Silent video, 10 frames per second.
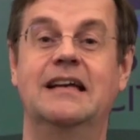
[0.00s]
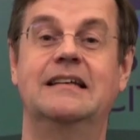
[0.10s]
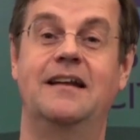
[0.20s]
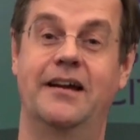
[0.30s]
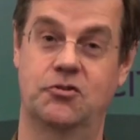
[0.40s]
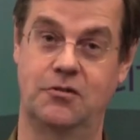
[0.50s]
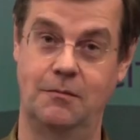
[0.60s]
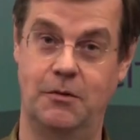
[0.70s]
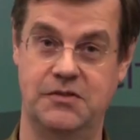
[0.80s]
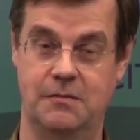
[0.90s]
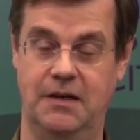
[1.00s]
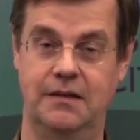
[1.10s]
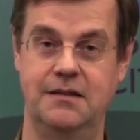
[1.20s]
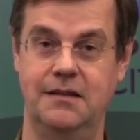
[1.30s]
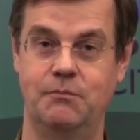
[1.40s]
intellectual
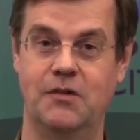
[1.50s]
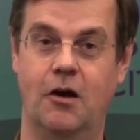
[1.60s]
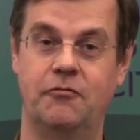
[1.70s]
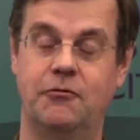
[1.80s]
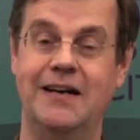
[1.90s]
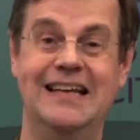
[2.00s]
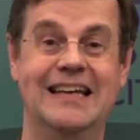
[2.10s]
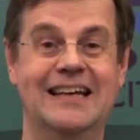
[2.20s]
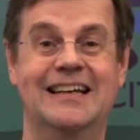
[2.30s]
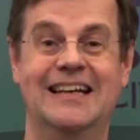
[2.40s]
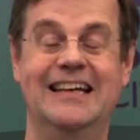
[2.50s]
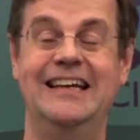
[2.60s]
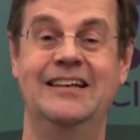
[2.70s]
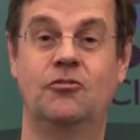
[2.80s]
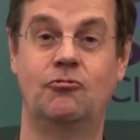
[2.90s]
possibility of really
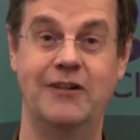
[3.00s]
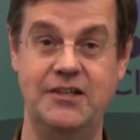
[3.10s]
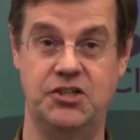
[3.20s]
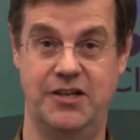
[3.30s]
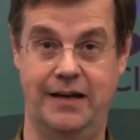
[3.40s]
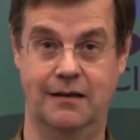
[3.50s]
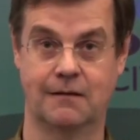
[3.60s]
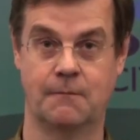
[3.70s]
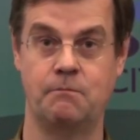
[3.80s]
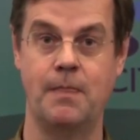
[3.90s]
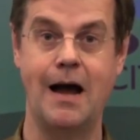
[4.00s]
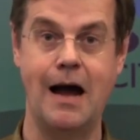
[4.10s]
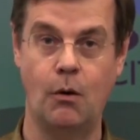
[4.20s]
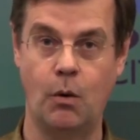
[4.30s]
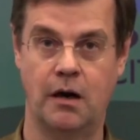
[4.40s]
enriching
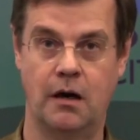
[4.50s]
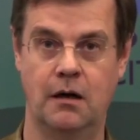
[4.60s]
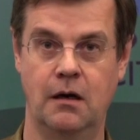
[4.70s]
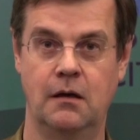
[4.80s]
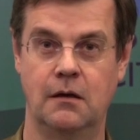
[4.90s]
our